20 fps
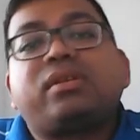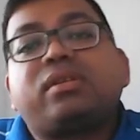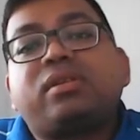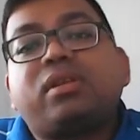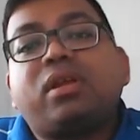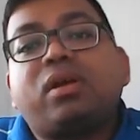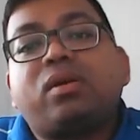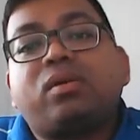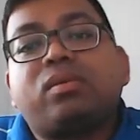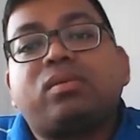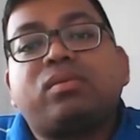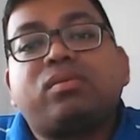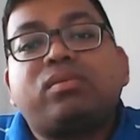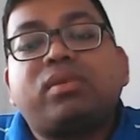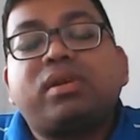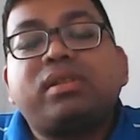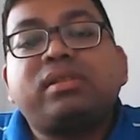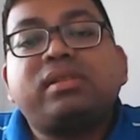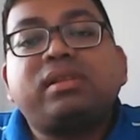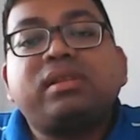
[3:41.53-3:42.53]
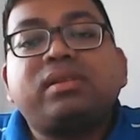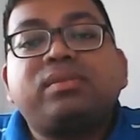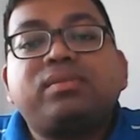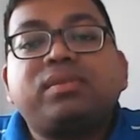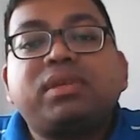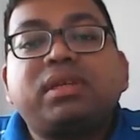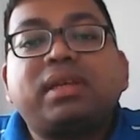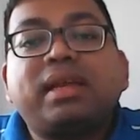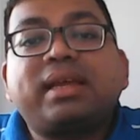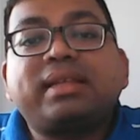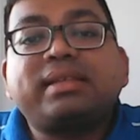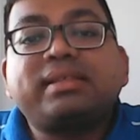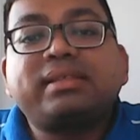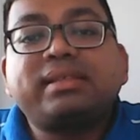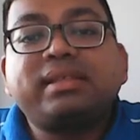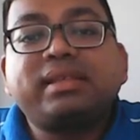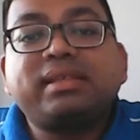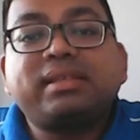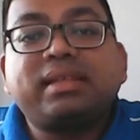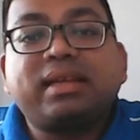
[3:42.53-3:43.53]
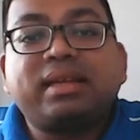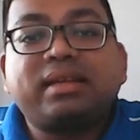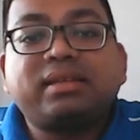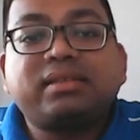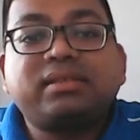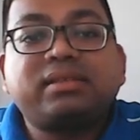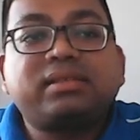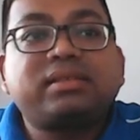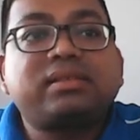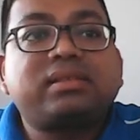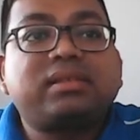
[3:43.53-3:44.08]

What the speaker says: Now one thing we can say that,